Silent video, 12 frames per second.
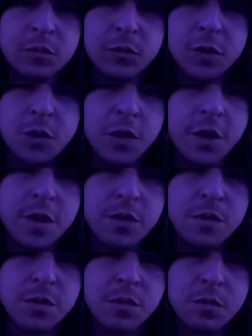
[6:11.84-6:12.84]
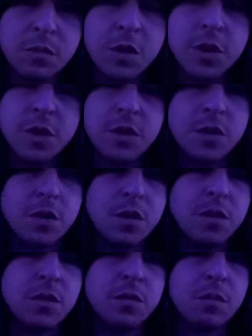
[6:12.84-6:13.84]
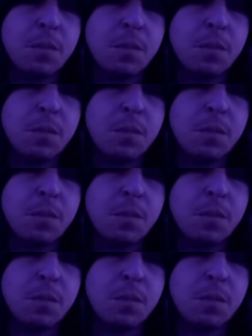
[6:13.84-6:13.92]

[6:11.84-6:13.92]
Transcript: Oh, goodness. Goodness, goodness, goodness.